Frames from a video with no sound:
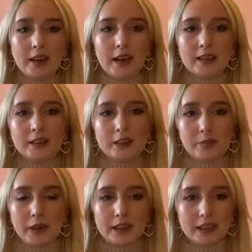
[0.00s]
and
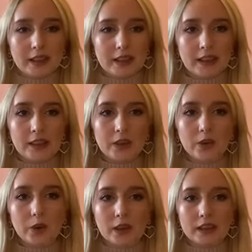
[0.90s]
surprisingly the
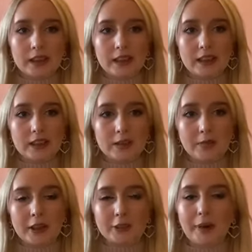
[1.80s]
quality is
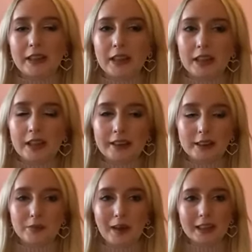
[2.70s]
much better than I
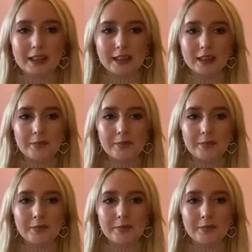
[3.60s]
expected.